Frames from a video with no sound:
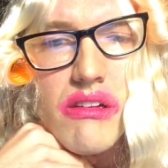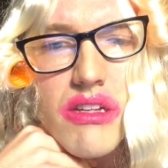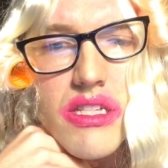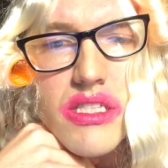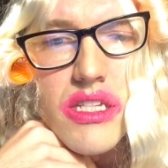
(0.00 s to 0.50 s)

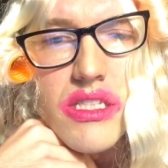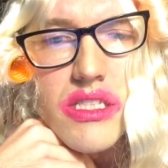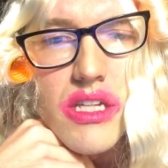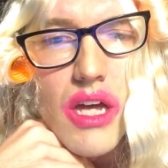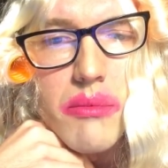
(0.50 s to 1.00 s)
He looks,
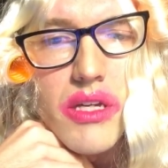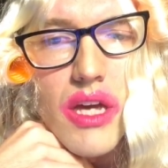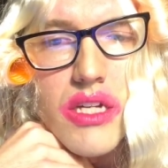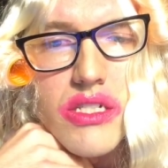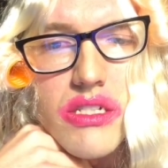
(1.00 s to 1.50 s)
he's gotta be
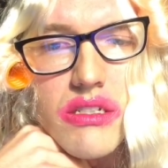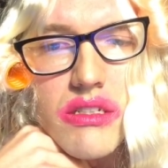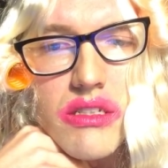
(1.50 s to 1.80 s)
Asian.